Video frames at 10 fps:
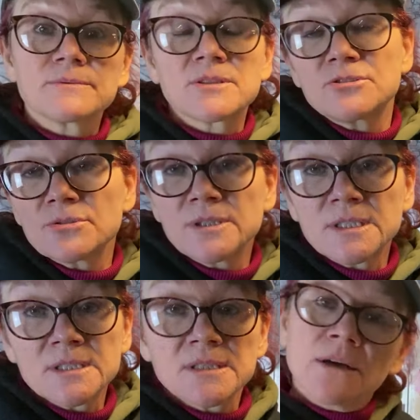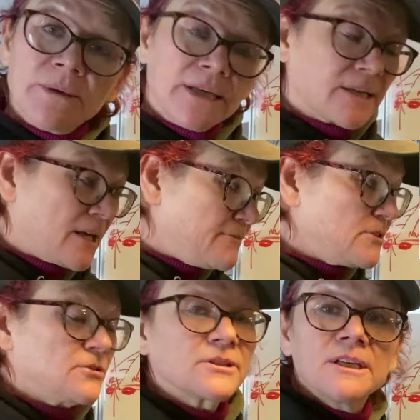So join us, come in, have a
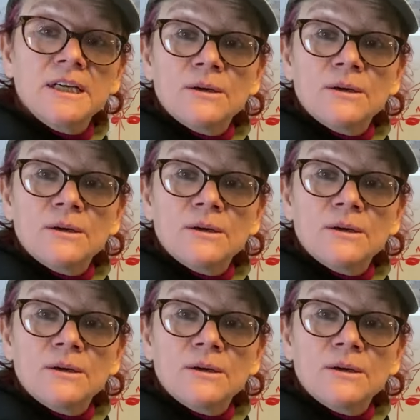look.